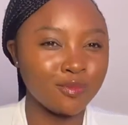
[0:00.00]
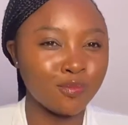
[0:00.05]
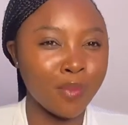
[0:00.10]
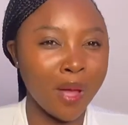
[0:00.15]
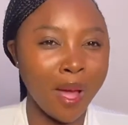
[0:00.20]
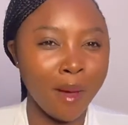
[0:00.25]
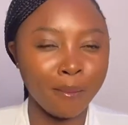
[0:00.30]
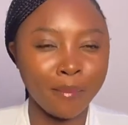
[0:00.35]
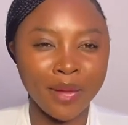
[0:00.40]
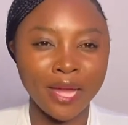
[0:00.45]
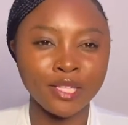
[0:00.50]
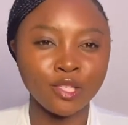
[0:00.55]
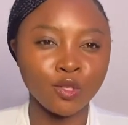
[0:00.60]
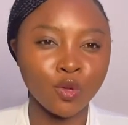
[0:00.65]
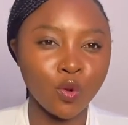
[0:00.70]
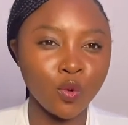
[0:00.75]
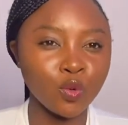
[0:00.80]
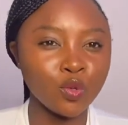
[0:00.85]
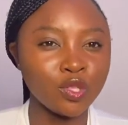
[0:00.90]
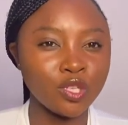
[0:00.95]
pamper the
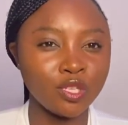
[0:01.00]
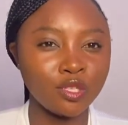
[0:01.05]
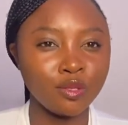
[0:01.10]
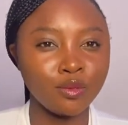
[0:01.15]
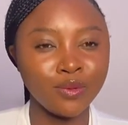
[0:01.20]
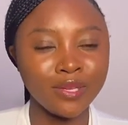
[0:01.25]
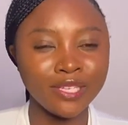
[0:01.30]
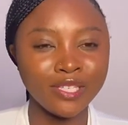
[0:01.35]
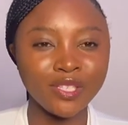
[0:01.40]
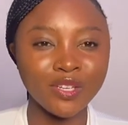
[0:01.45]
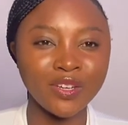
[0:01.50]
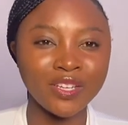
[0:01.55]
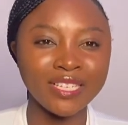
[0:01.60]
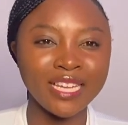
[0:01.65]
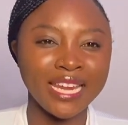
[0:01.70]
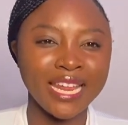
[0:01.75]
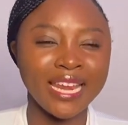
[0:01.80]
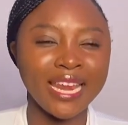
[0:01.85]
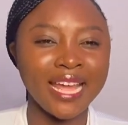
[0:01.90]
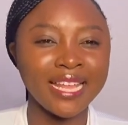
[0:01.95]
whole situation,
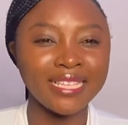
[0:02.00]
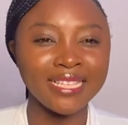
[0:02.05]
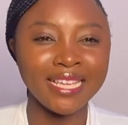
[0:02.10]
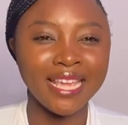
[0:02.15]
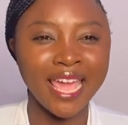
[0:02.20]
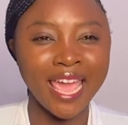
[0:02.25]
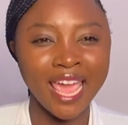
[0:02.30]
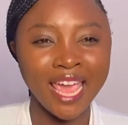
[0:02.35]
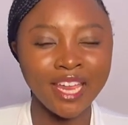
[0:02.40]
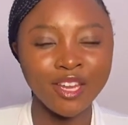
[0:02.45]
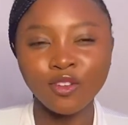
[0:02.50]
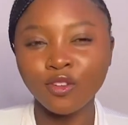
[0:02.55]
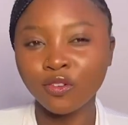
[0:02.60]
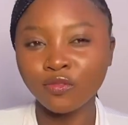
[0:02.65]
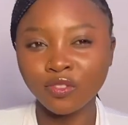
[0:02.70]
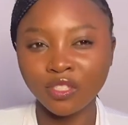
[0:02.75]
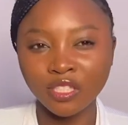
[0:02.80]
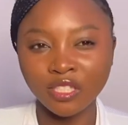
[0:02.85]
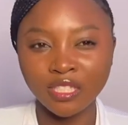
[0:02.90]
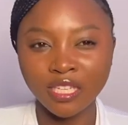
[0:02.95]
and at the end
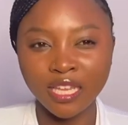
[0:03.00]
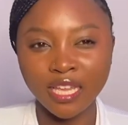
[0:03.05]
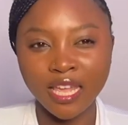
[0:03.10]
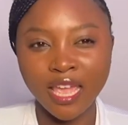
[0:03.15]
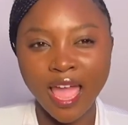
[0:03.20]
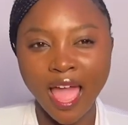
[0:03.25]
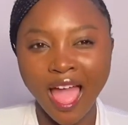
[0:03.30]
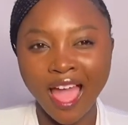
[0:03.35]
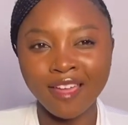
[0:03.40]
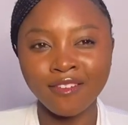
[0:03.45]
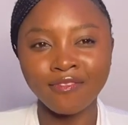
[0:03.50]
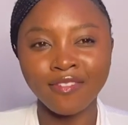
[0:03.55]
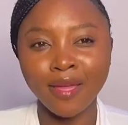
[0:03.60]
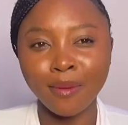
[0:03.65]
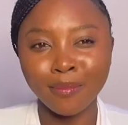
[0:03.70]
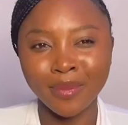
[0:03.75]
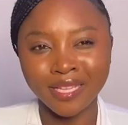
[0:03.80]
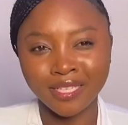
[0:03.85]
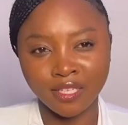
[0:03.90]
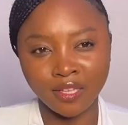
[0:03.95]
of the day, I
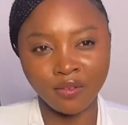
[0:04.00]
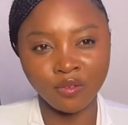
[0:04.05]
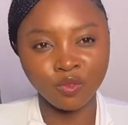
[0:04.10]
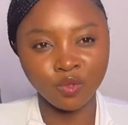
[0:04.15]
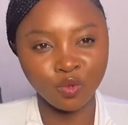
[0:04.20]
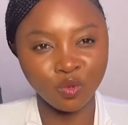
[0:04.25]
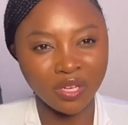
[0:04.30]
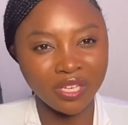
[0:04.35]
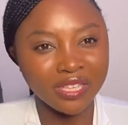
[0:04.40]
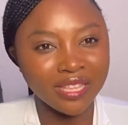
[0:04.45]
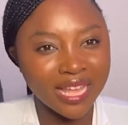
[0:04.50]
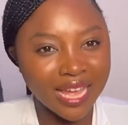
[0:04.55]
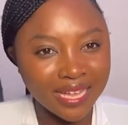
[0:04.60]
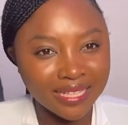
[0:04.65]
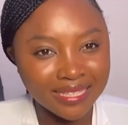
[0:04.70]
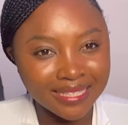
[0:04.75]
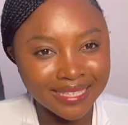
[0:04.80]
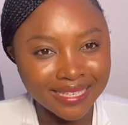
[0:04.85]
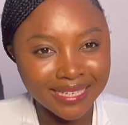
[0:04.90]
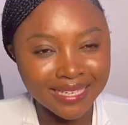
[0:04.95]
find myself doing
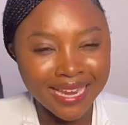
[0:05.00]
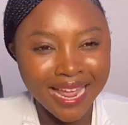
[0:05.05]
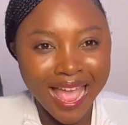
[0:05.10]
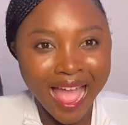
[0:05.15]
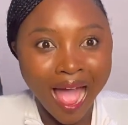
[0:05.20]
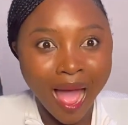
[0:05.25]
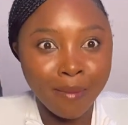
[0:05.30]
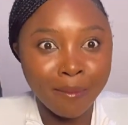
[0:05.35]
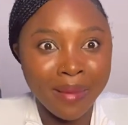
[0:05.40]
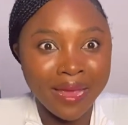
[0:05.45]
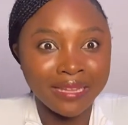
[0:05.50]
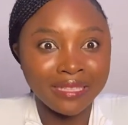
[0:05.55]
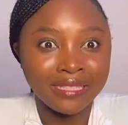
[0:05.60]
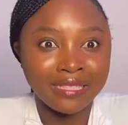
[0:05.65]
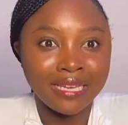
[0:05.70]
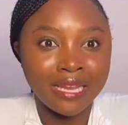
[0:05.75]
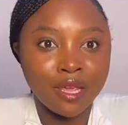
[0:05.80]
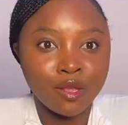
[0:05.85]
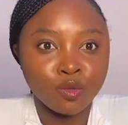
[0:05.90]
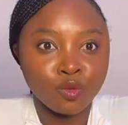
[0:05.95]
that thing and my
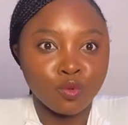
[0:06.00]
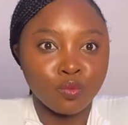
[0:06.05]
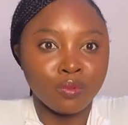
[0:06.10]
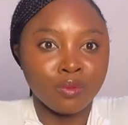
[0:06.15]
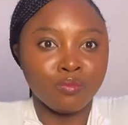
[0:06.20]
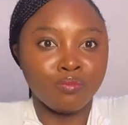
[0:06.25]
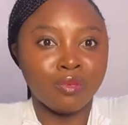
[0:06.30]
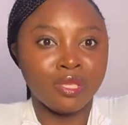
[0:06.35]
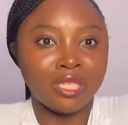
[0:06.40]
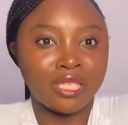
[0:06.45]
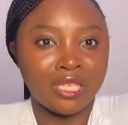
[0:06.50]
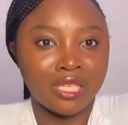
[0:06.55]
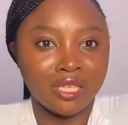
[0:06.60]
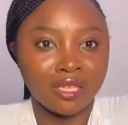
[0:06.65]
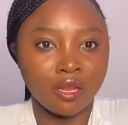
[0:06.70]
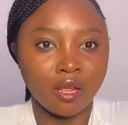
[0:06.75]
chest will be beating.